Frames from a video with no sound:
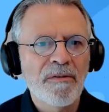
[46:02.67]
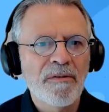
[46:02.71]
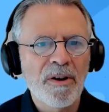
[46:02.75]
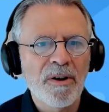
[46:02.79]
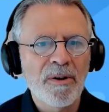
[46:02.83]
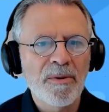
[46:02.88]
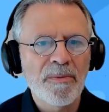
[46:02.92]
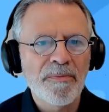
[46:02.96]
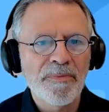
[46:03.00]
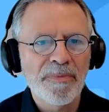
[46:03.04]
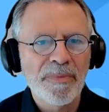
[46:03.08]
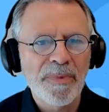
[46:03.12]

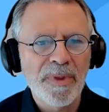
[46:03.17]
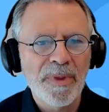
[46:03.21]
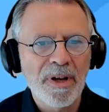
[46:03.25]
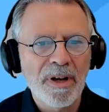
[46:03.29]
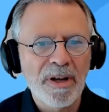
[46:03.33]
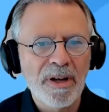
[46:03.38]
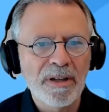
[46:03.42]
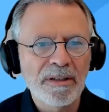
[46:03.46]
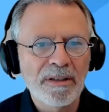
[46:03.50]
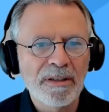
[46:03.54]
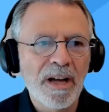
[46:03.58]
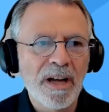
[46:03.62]
from
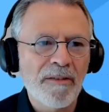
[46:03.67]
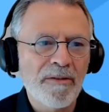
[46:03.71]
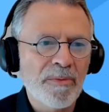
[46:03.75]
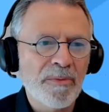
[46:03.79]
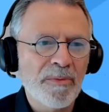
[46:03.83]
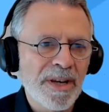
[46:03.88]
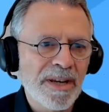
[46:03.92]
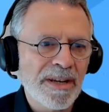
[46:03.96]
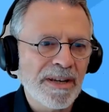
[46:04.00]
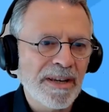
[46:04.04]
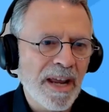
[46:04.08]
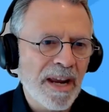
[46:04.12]

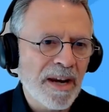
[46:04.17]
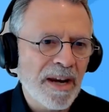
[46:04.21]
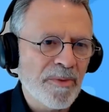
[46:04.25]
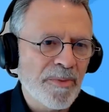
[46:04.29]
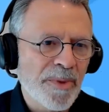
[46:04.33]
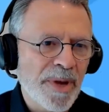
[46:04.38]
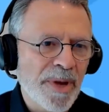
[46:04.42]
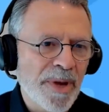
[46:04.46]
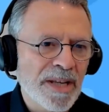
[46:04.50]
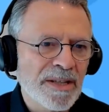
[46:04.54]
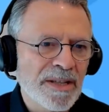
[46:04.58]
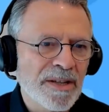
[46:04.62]
government
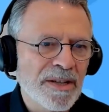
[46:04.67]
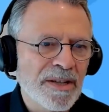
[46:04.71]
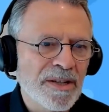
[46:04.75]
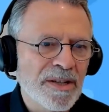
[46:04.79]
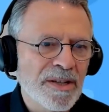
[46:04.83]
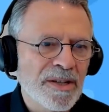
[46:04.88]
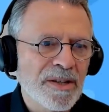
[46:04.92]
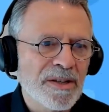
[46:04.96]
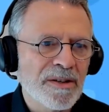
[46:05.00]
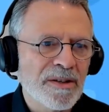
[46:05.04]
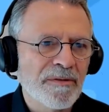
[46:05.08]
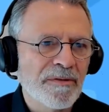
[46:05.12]

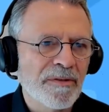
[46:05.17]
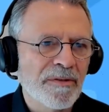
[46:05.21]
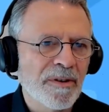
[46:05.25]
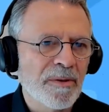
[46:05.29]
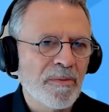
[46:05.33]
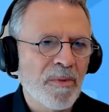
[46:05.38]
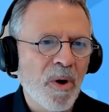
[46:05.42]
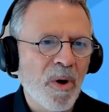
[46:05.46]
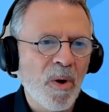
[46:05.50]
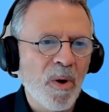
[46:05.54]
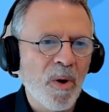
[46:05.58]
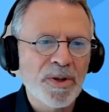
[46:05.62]
databases,
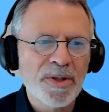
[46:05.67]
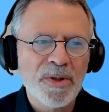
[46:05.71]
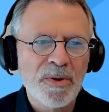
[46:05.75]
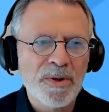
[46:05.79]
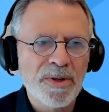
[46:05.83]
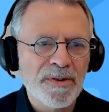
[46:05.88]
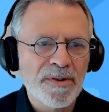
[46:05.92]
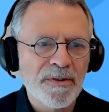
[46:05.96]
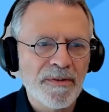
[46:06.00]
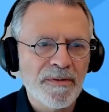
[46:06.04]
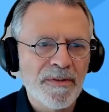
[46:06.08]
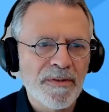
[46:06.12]
from all
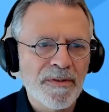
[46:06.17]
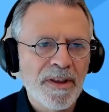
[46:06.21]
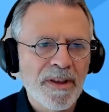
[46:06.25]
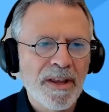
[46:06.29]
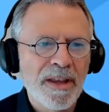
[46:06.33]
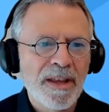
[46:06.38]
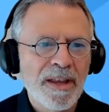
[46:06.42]
sorts of,